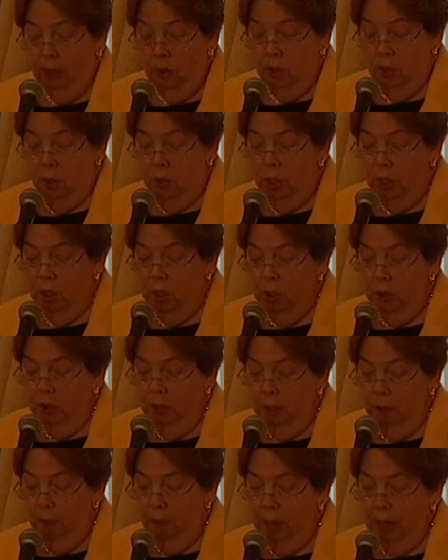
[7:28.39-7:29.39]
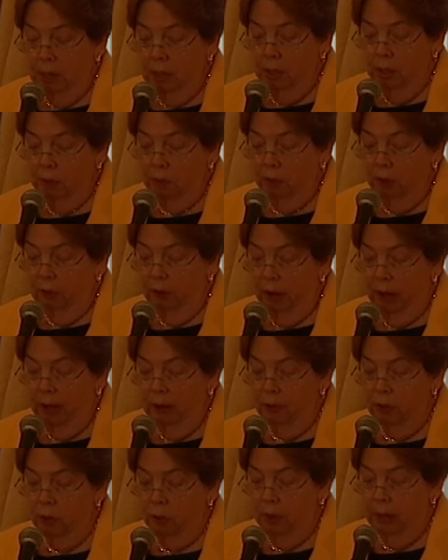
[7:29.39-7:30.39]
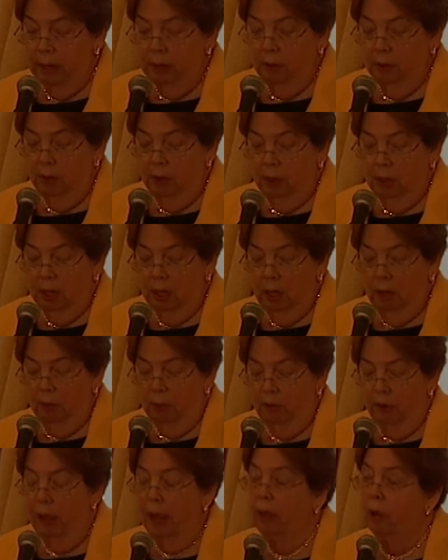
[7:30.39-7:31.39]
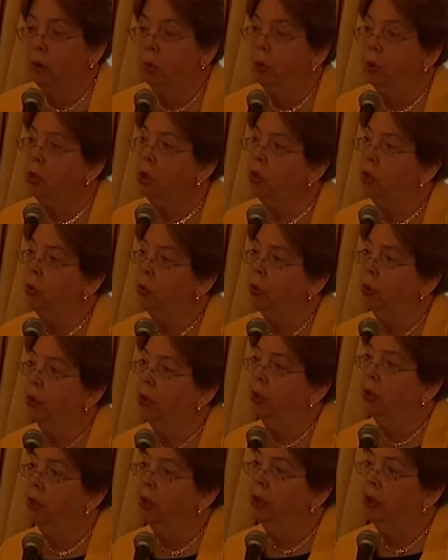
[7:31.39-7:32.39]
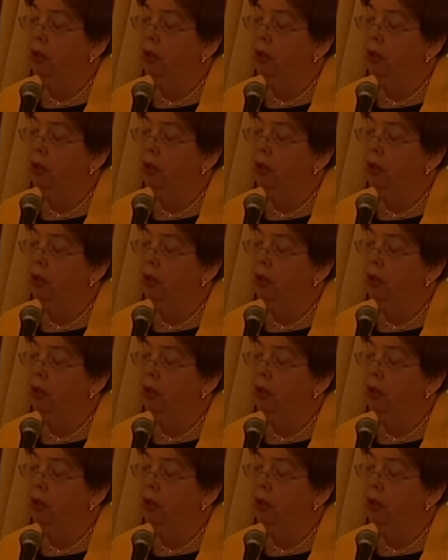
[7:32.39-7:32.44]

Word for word: judicial independence revolves around the theme of how to assure